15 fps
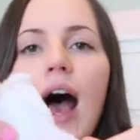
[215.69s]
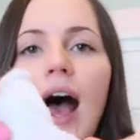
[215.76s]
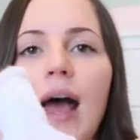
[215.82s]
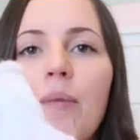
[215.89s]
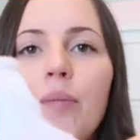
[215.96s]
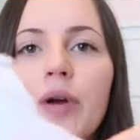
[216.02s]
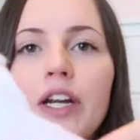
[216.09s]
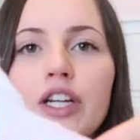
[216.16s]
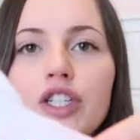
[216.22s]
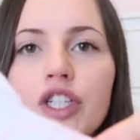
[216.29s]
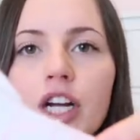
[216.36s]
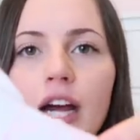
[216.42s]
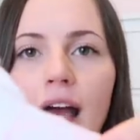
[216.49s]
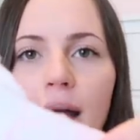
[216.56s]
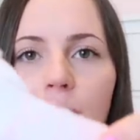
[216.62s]
I'm pretty
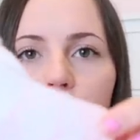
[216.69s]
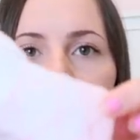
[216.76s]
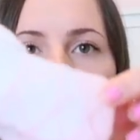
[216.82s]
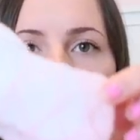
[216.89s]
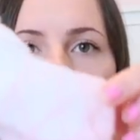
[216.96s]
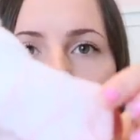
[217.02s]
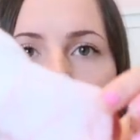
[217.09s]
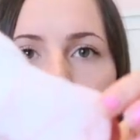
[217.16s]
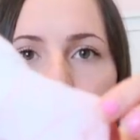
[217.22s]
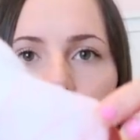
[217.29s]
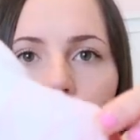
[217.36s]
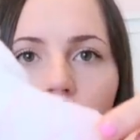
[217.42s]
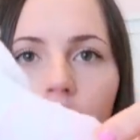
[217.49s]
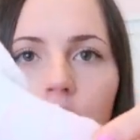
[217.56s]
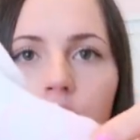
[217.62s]
sure I'm going to
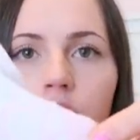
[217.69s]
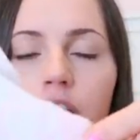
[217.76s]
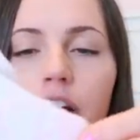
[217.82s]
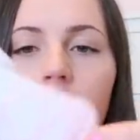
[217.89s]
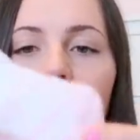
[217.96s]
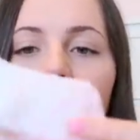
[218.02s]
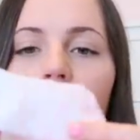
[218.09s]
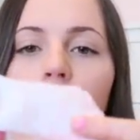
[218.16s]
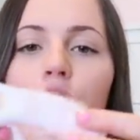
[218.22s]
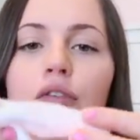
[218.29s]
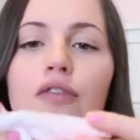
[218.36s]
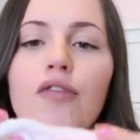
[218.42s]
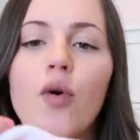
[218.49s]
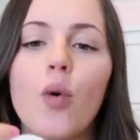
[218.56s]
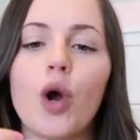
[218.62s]
put on her
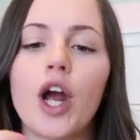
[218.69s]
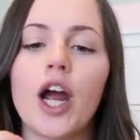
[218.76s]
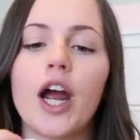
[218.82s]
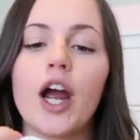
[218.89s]
for